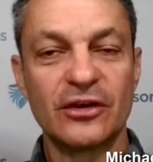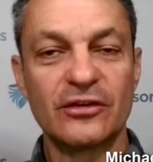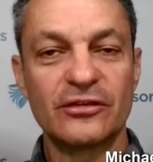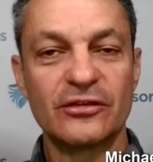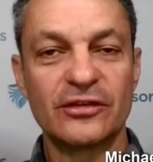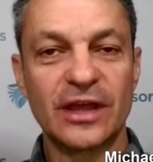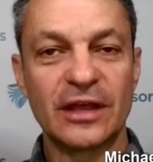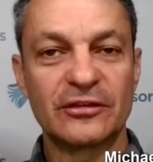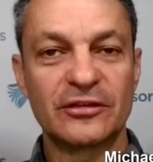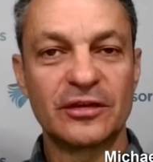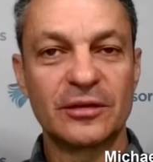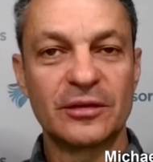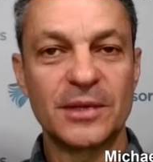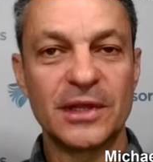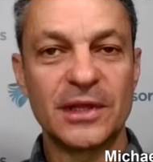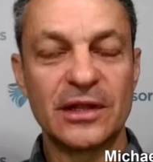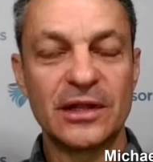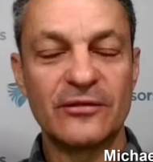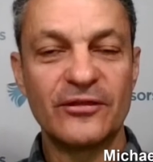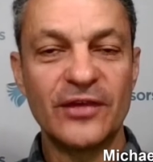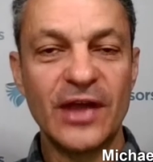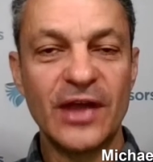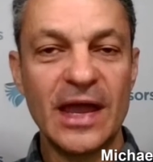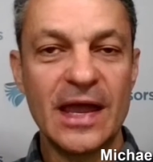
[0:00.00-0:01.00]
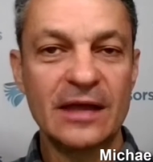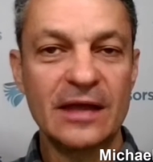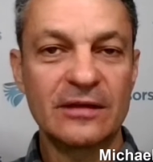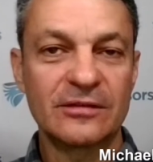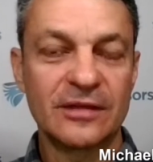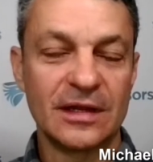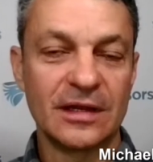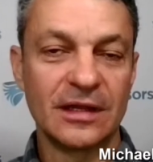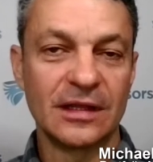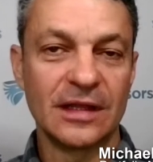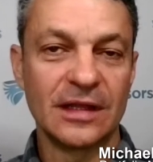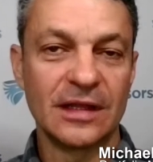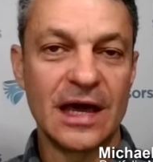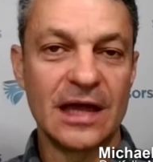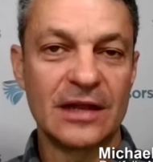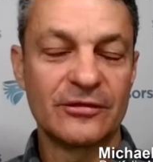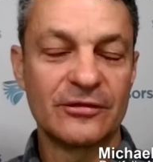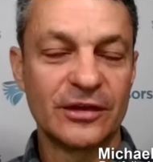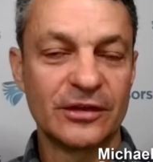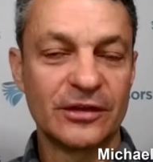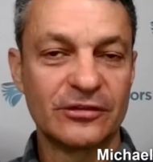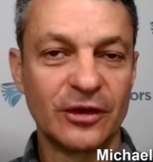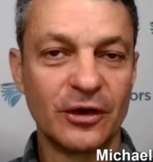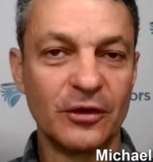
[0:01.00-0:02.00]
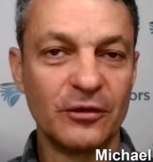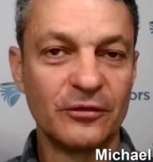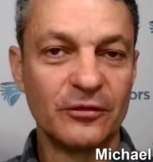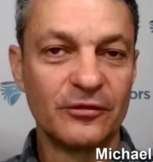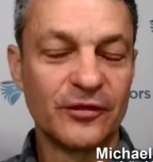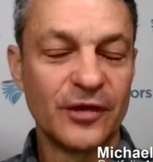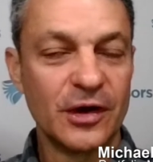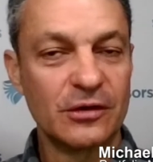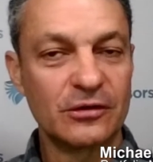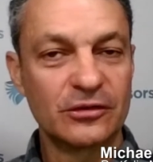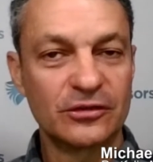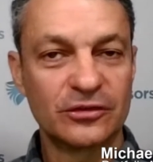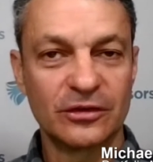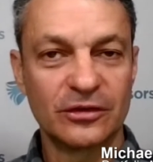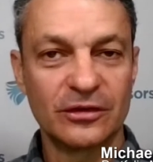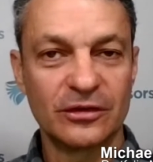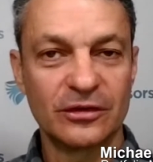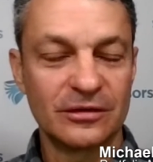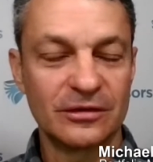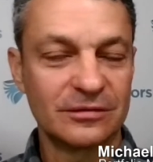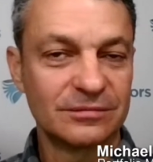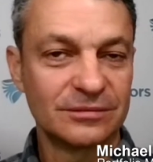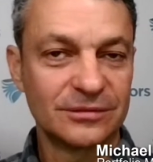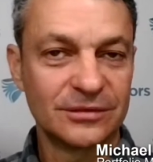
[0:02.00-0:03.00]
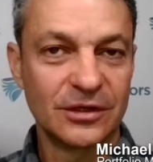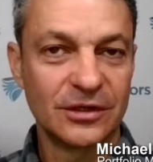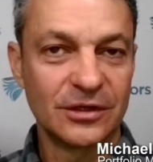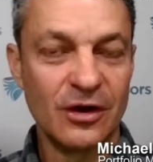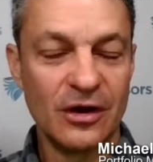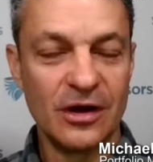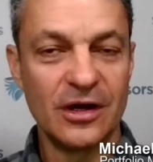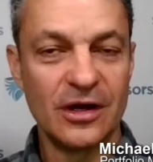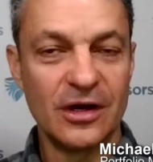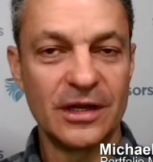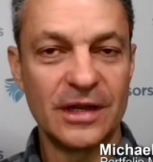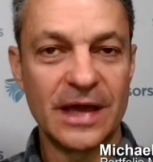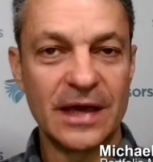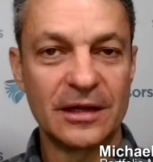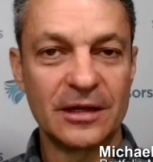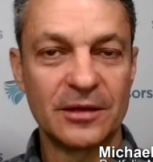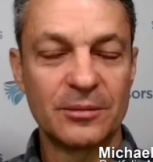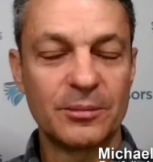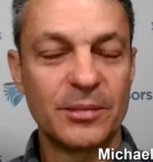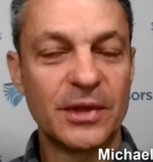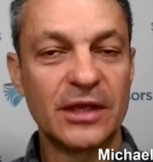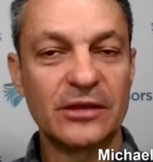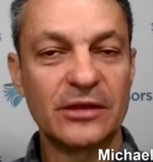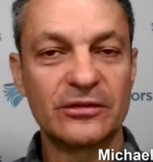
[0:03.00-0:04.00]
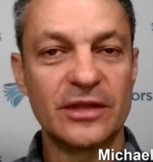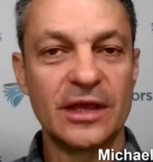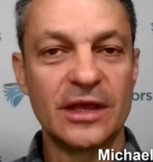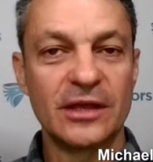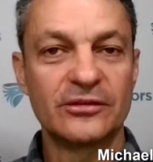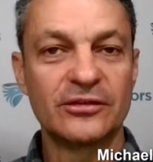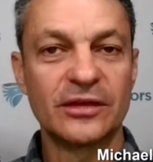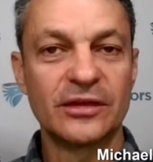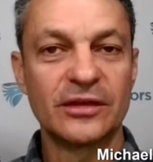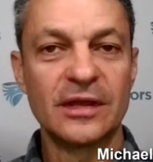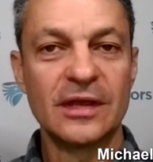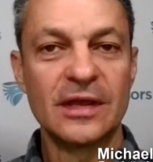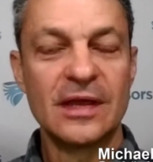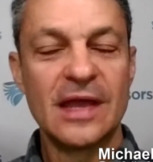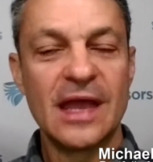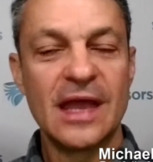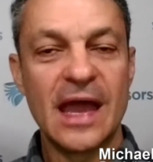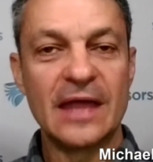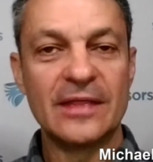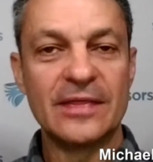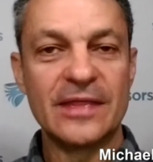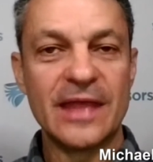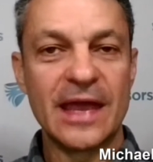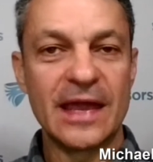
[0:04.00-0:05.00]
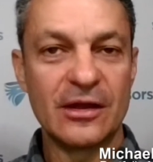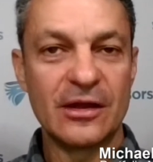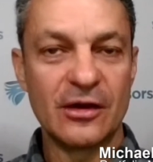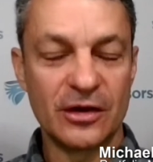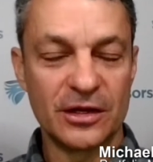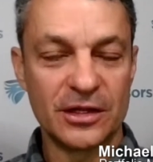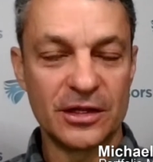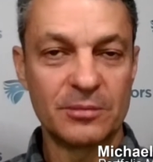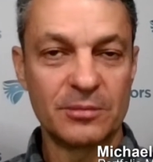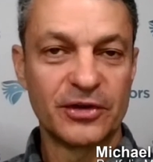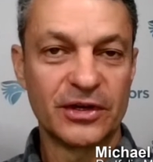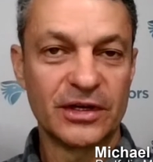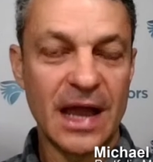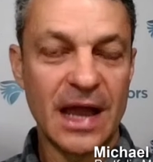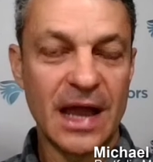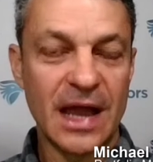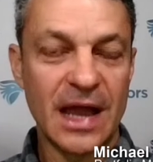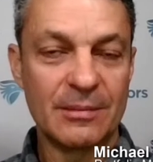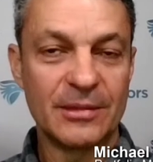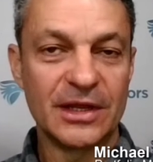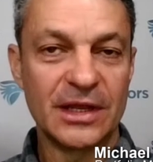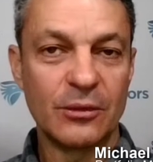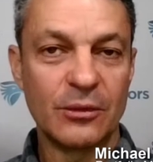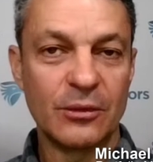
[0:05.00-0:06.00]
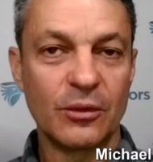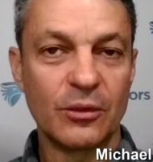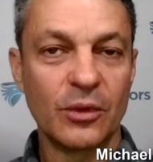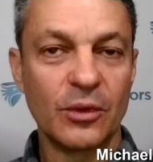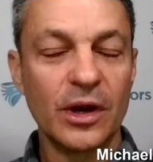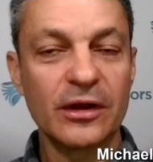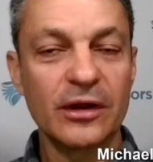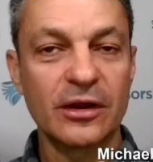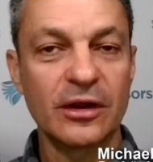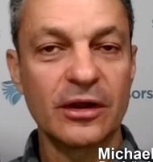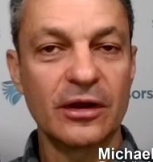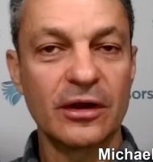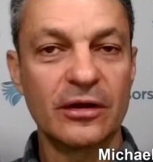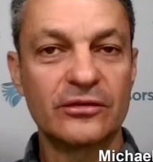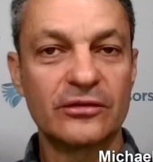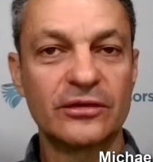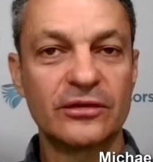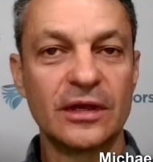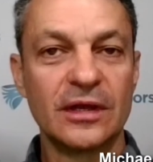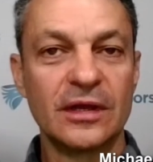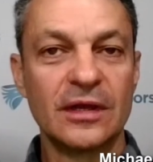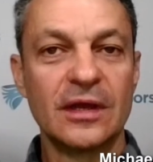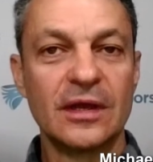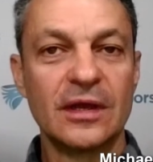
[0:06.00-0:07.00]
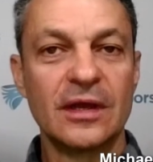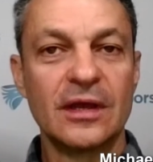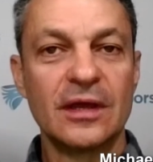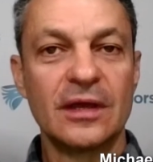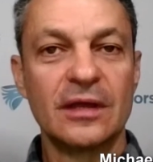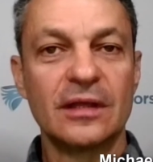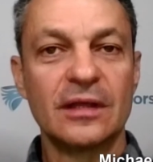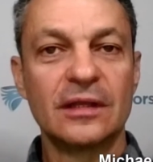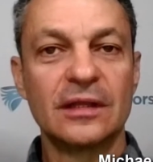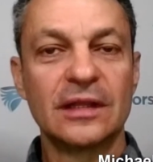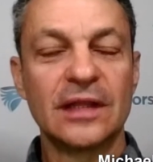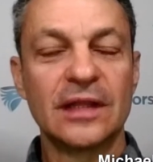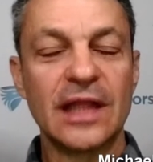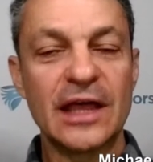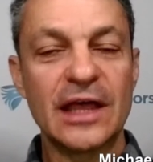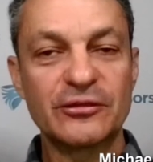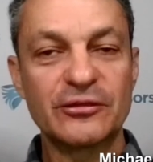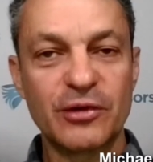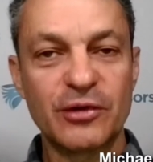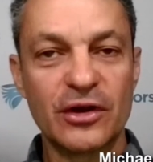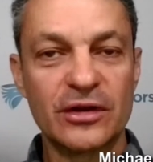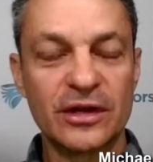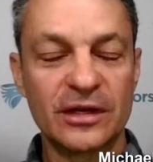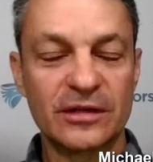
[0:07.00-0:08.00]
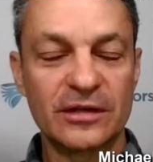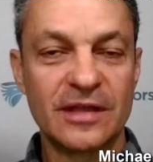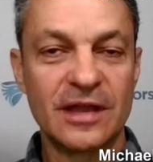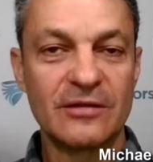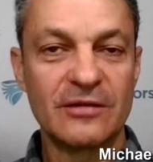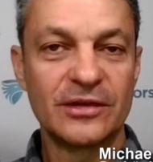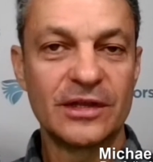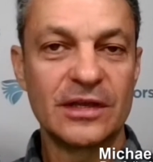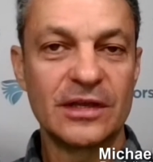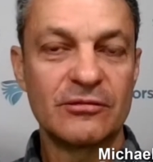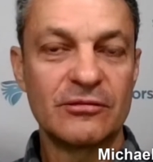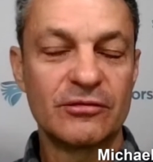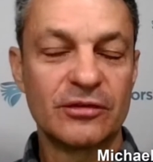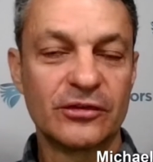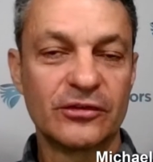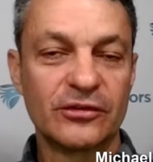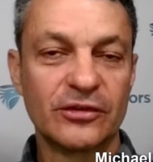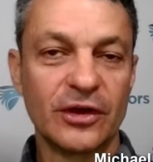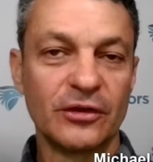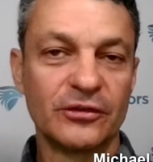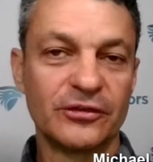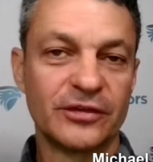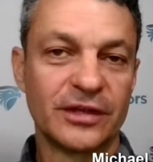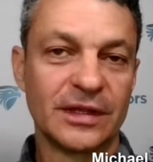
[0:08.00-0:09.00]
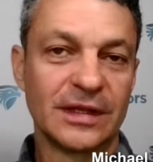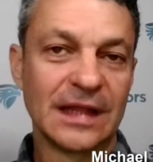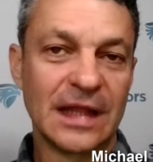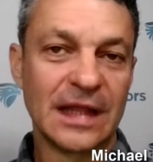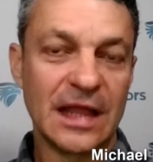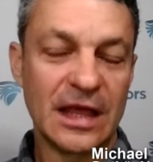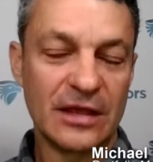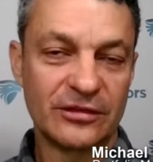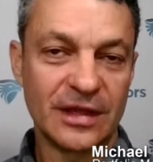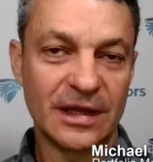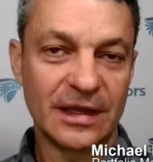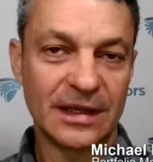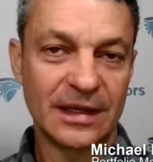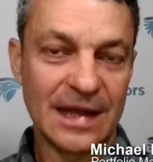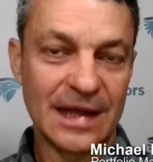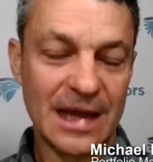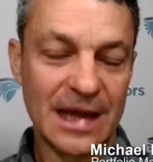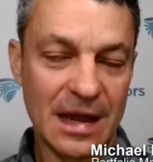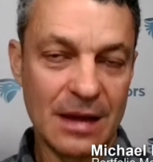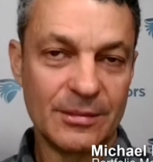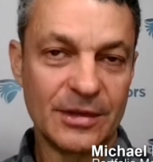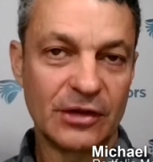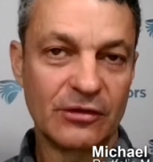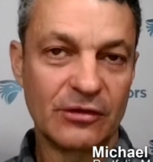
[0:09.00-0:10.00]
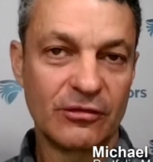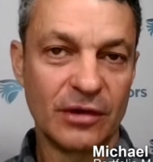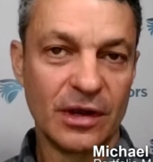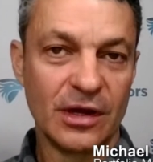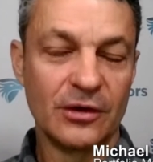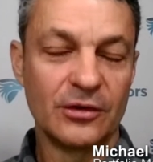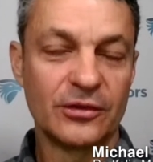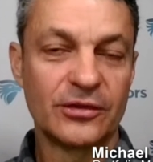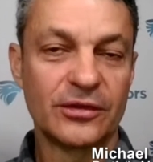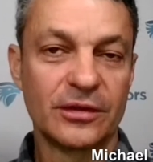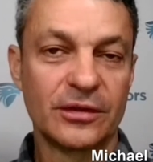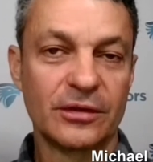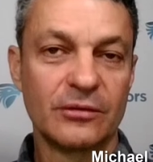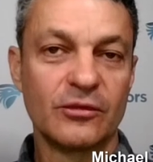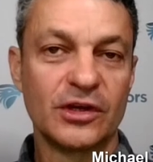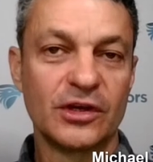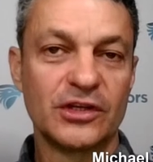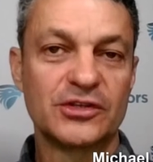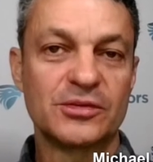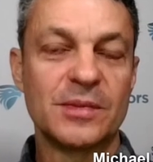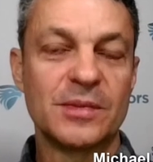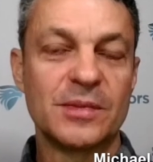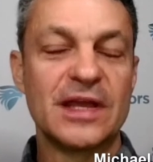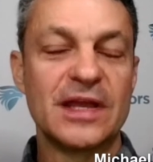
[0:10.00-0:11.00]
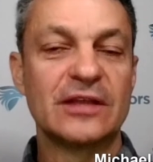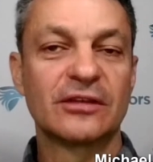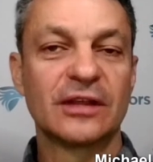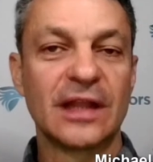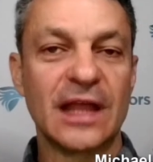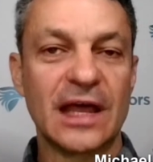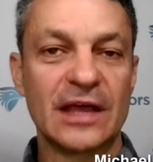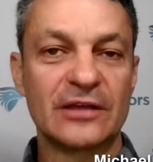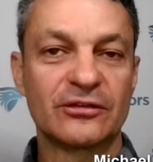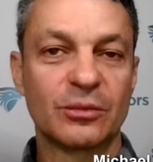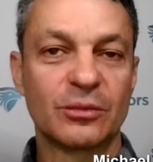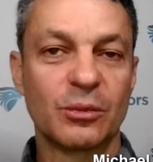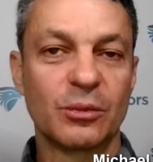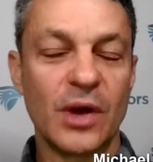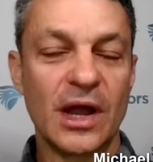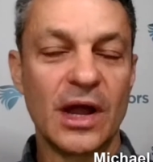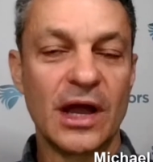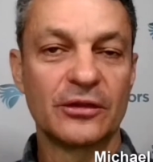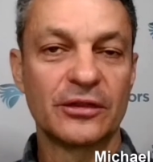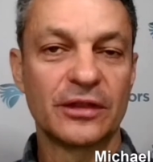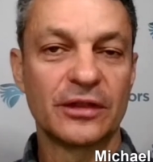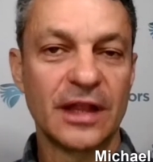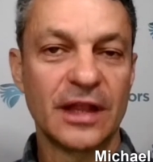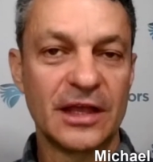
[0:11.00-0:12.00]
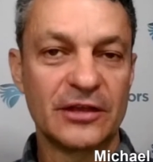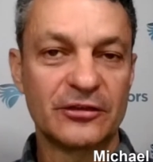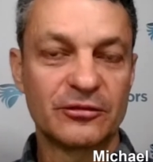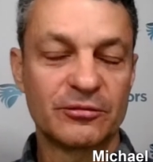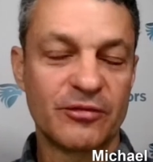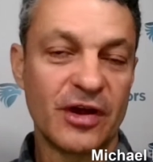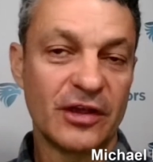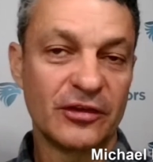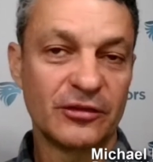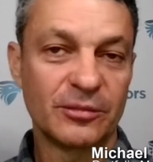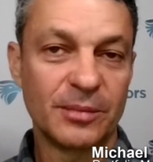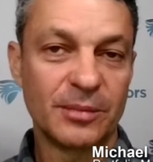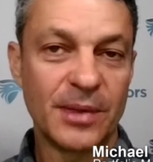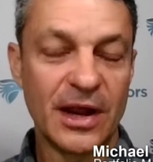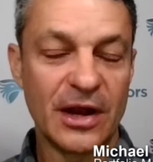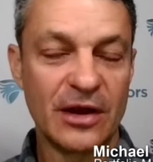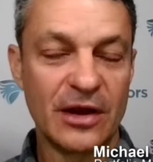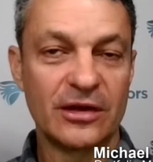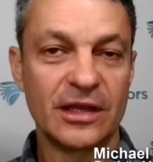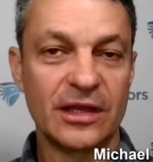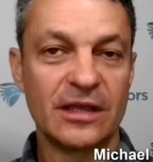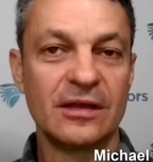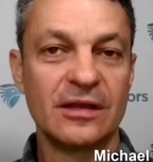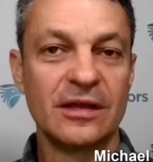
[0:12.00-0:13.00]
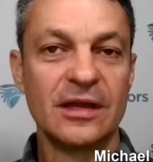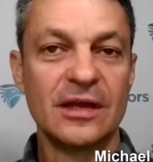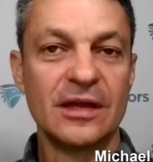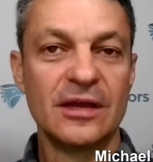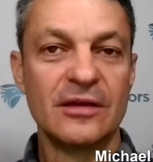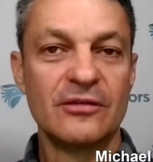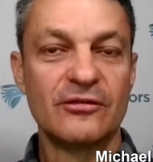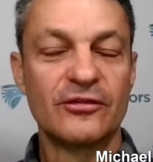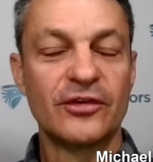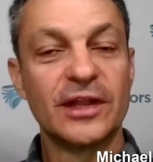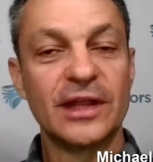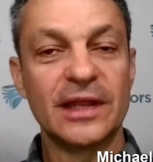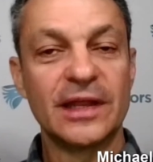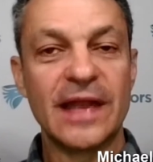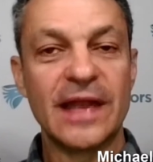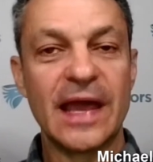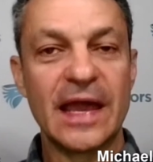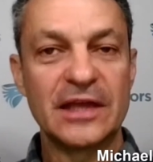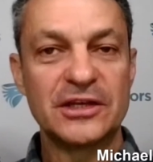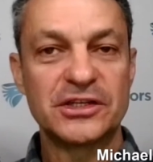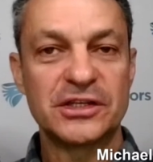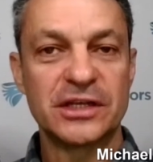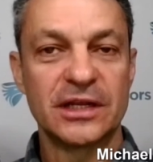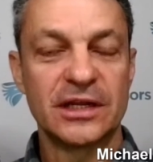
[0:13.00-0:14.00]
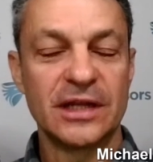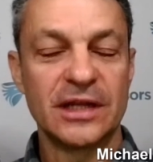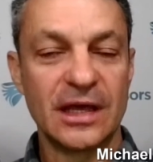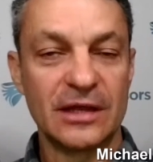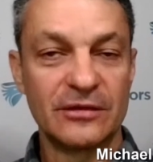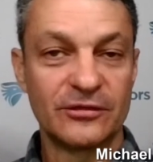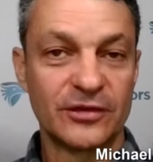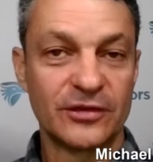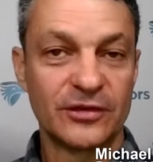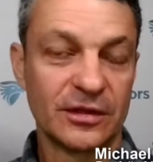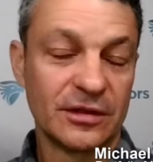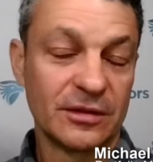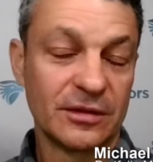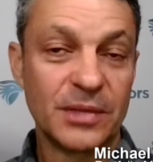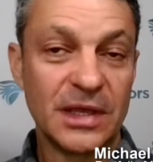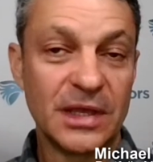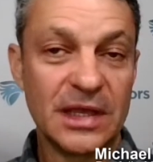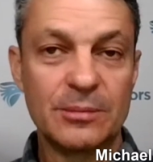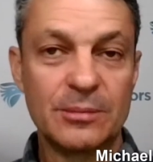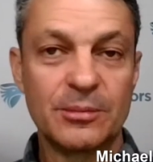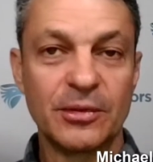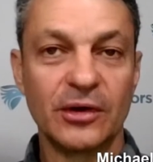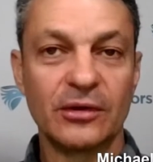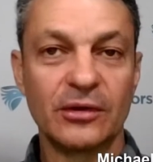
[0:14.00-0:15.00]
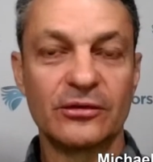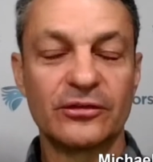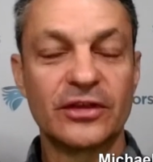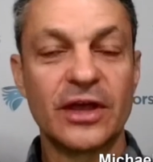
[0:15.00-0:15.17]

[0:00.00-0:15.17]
turns out to be the fact, and a lot of us old folks are gone out of business and they are the predominant workers, less productivity results in less economic growth, which means less wealth, less prosperity for the nation and for the people.